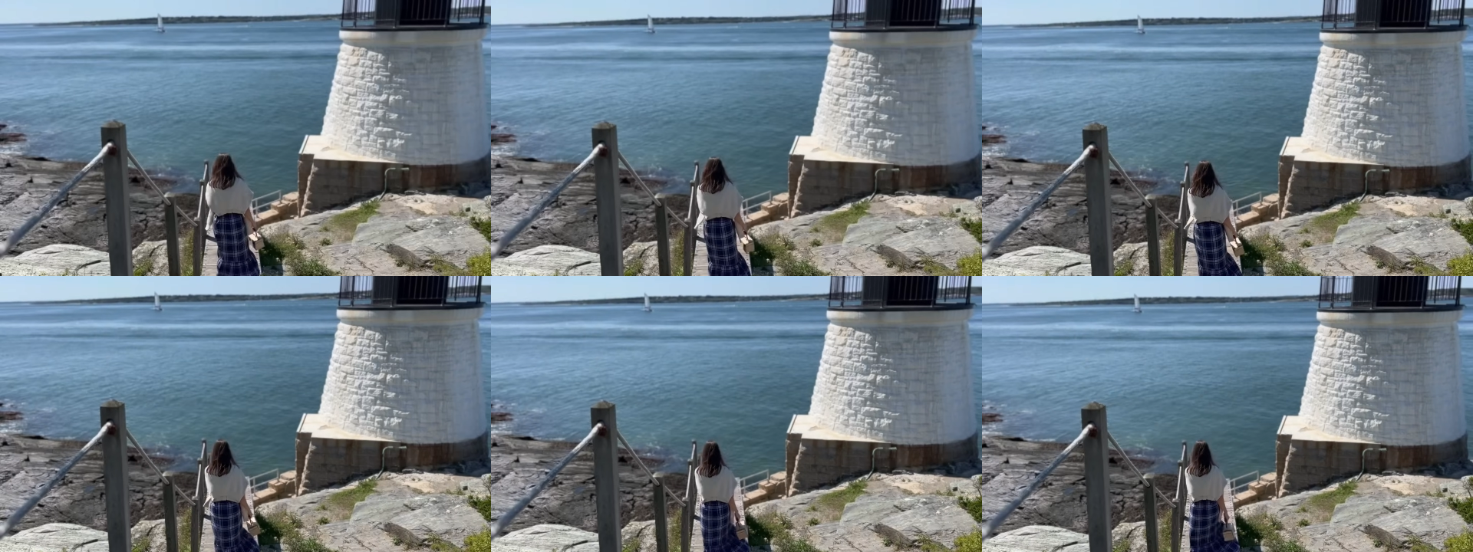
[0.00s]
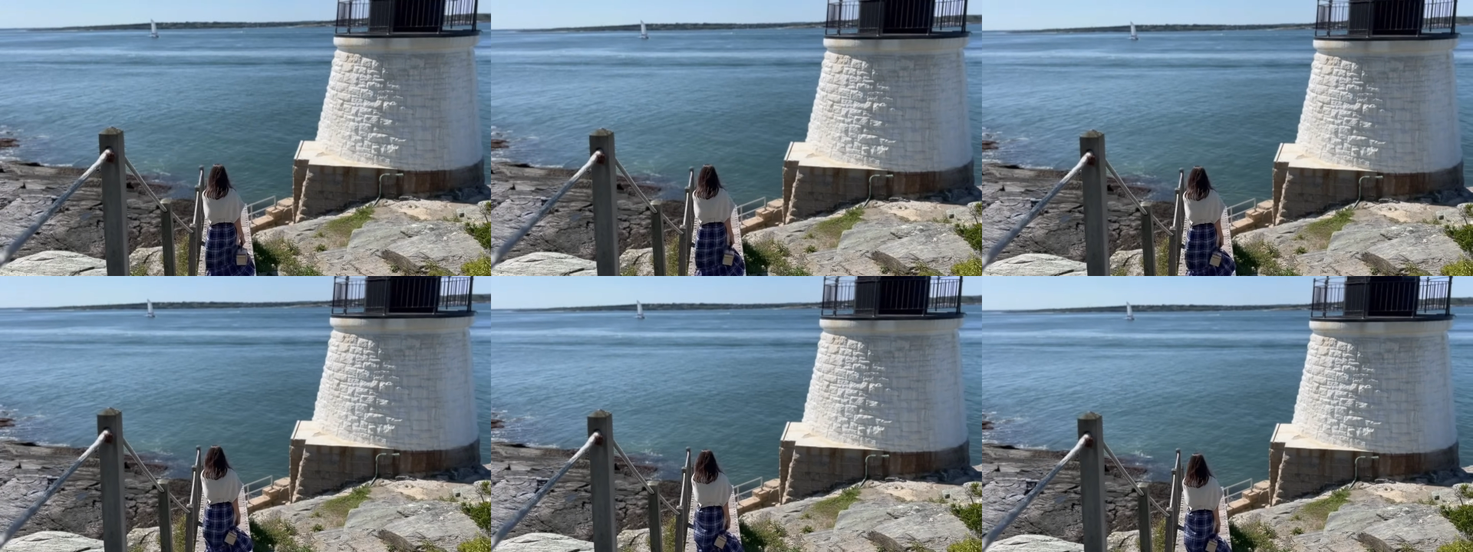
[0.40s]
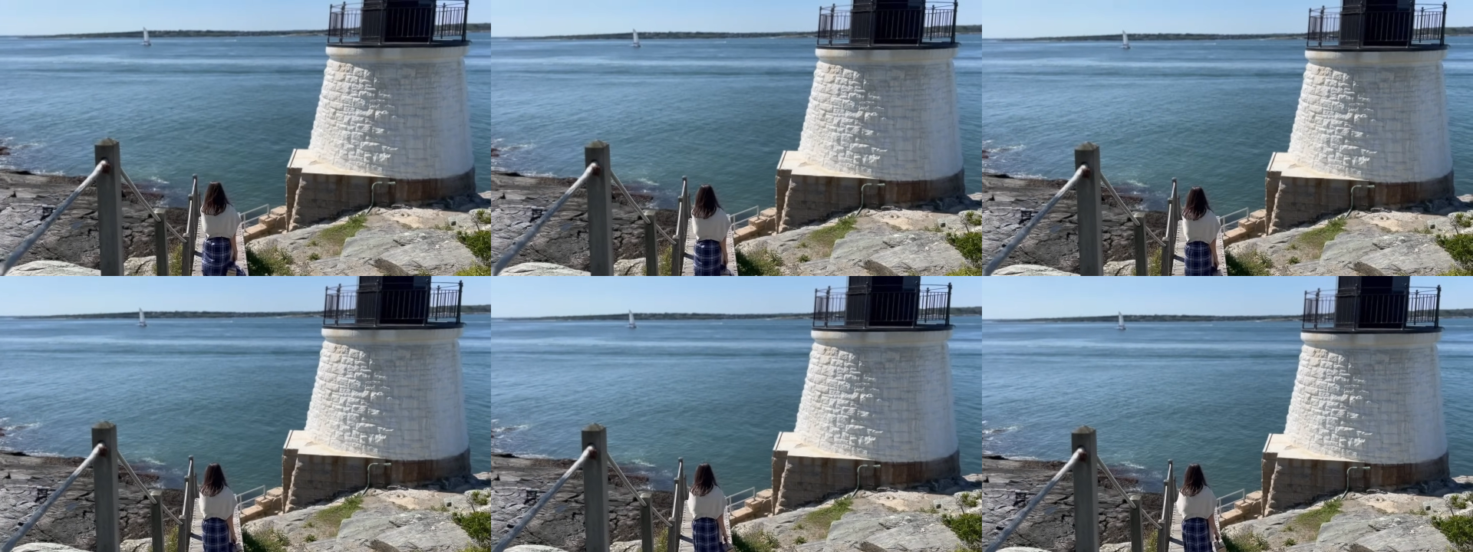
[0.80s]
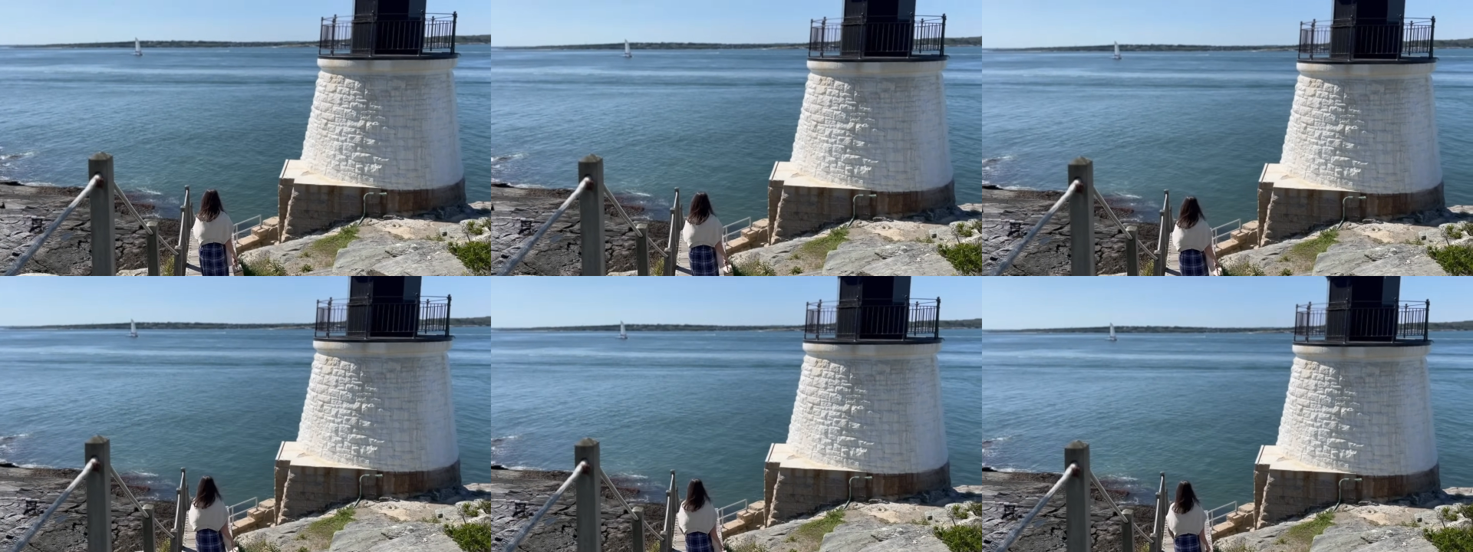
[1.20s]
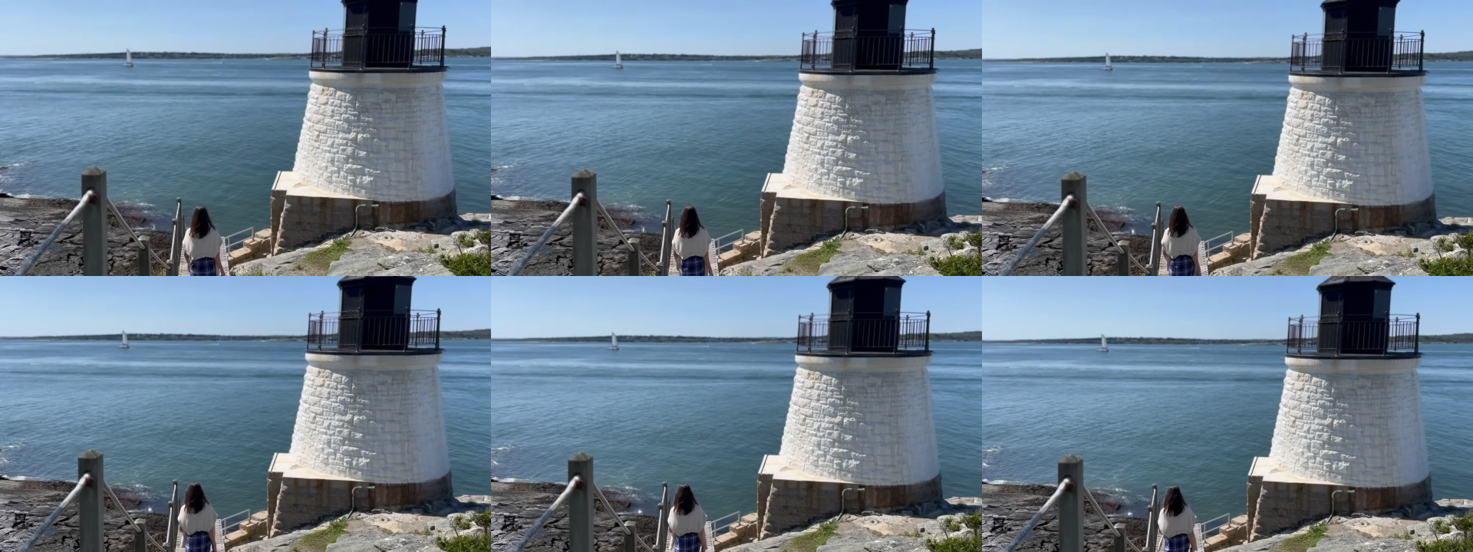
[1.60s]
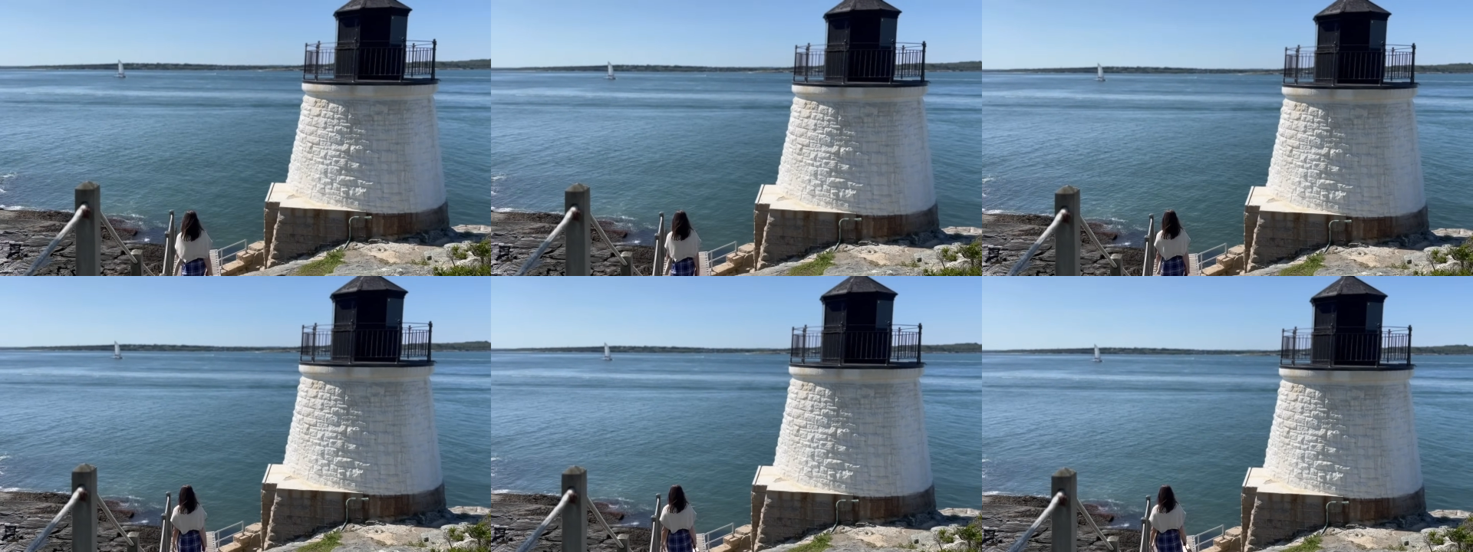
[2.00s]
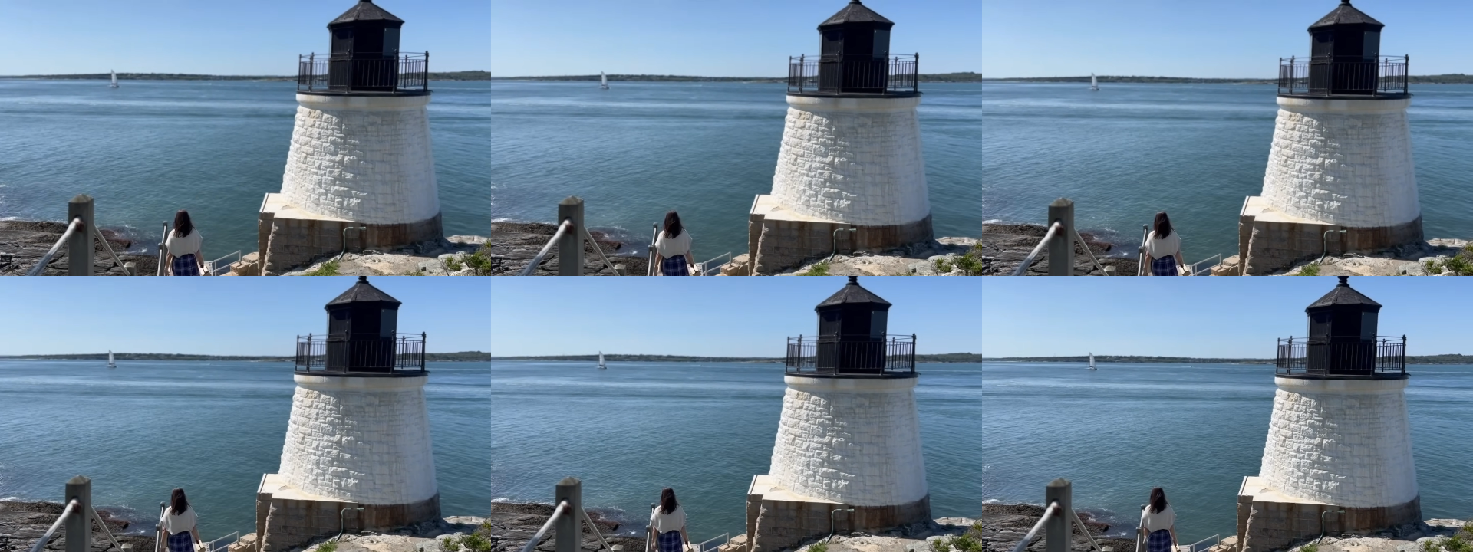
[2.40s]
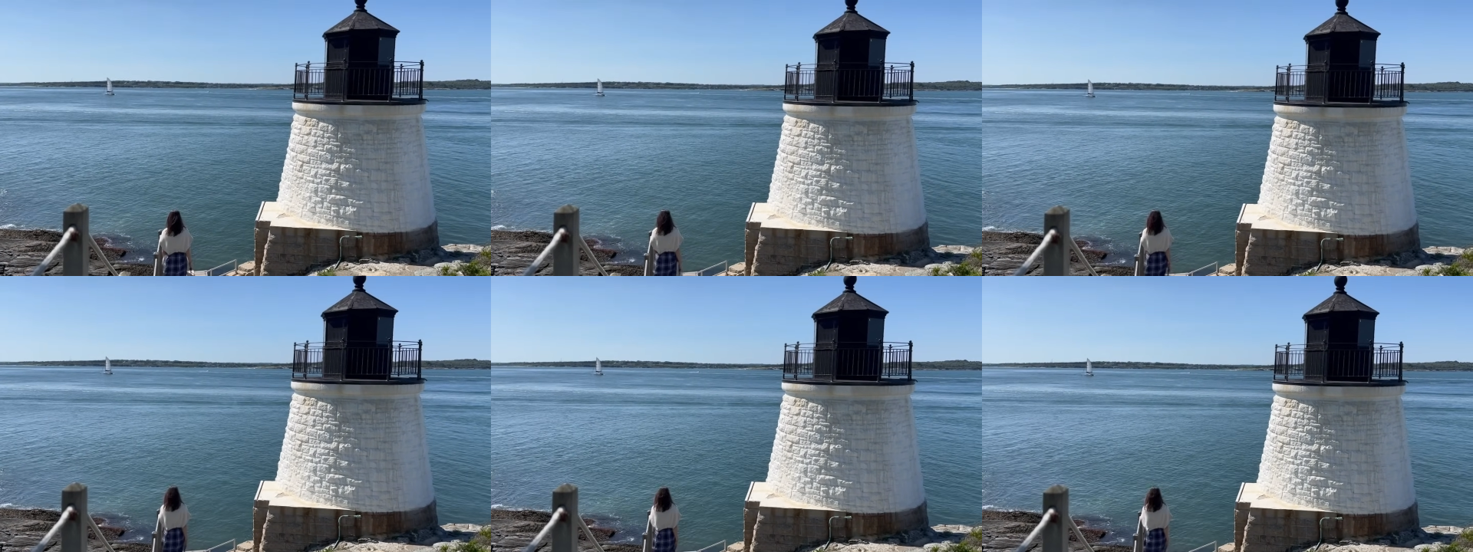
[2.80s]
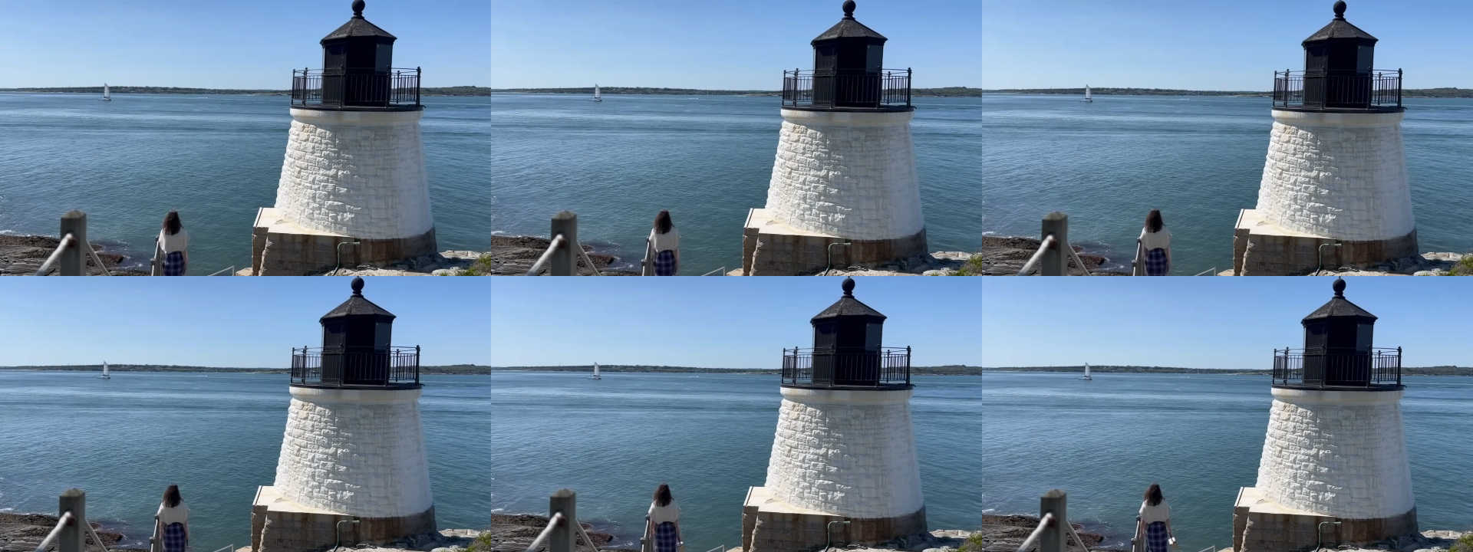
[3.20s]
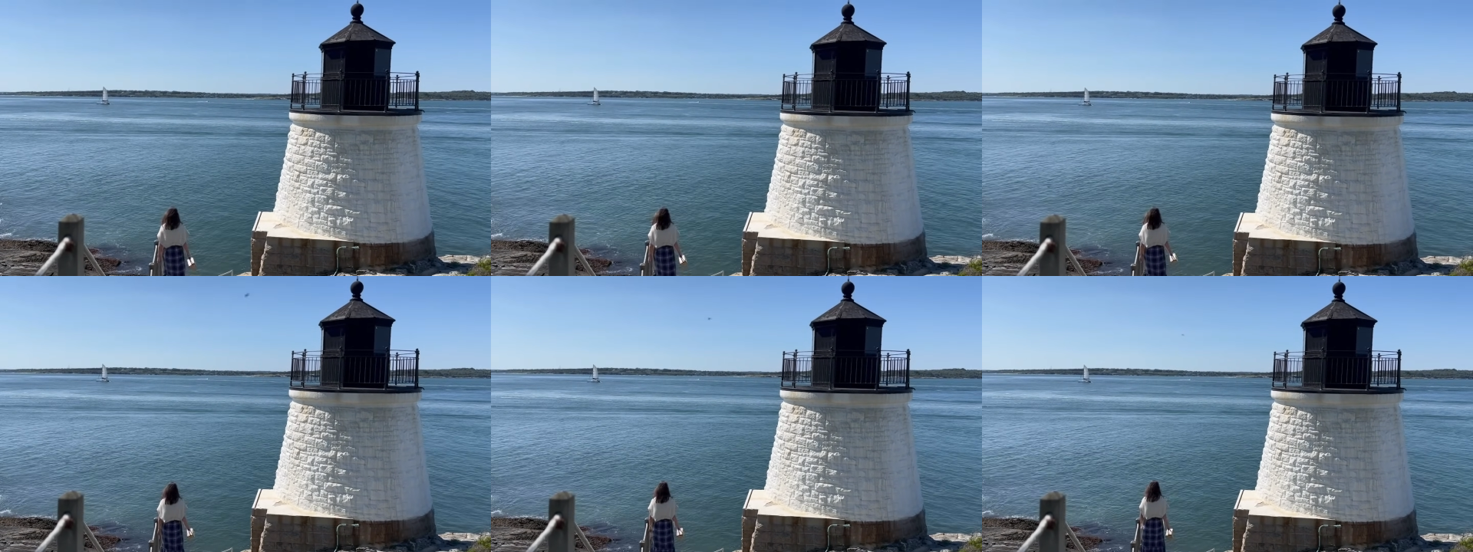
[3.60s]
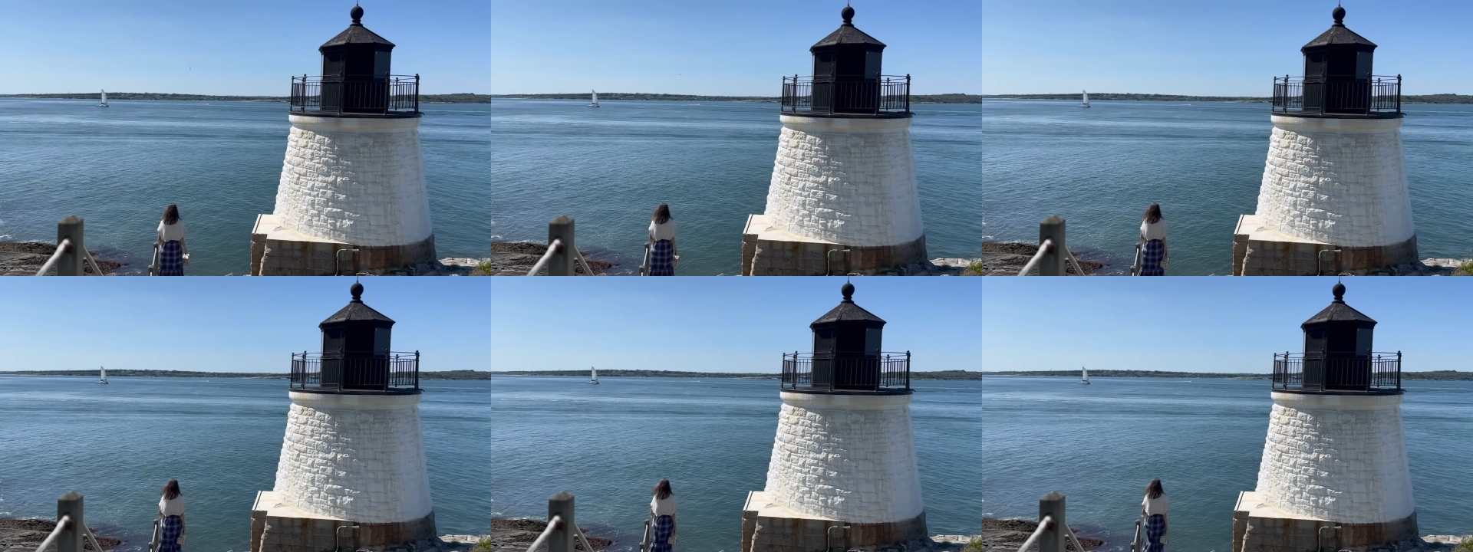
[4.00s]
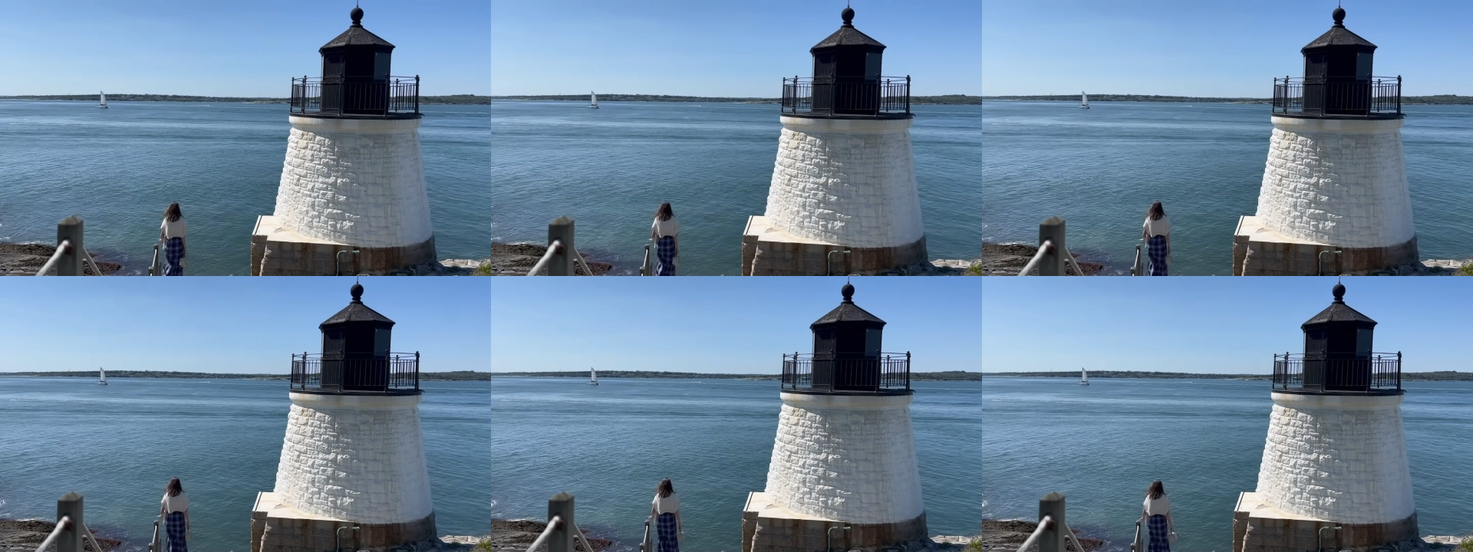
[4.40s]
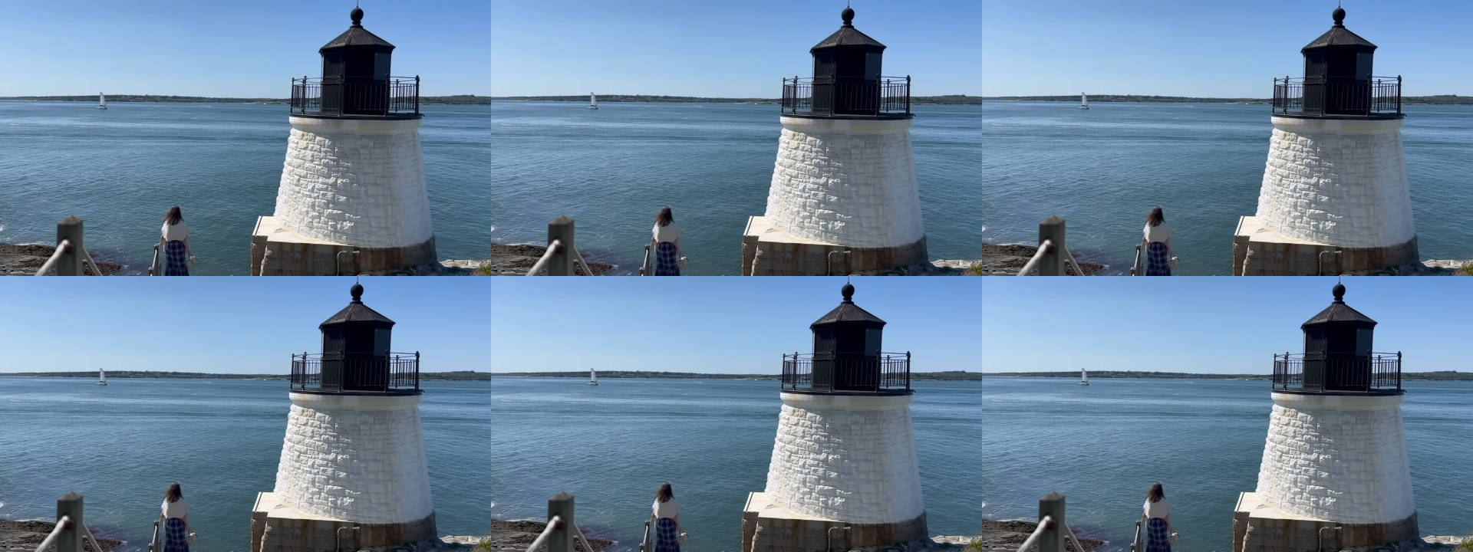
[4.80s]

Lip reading: No face is visible, so there are no lips to read.